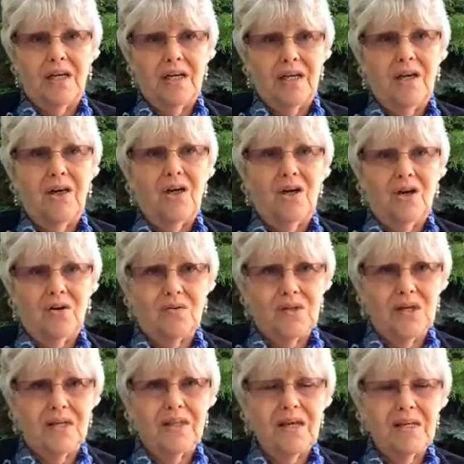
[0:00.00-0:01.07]
Here you go.
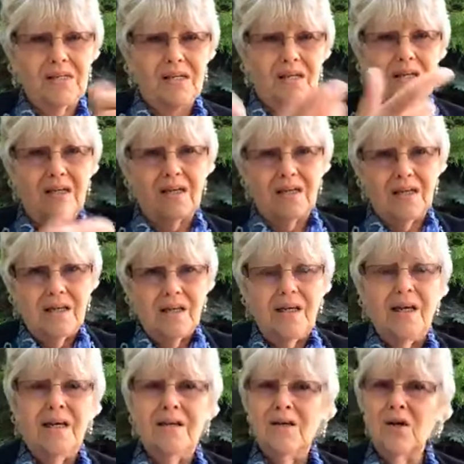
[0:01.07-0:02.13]
Take that ticket.
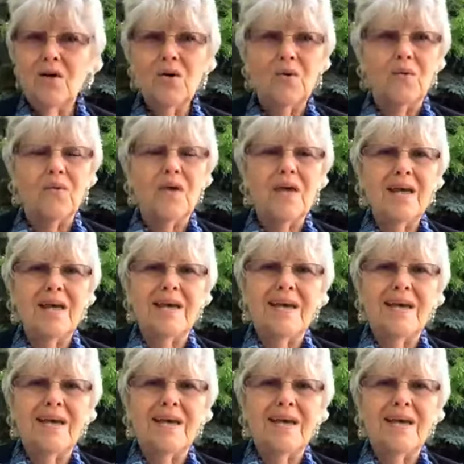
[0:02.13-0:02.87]
No, they,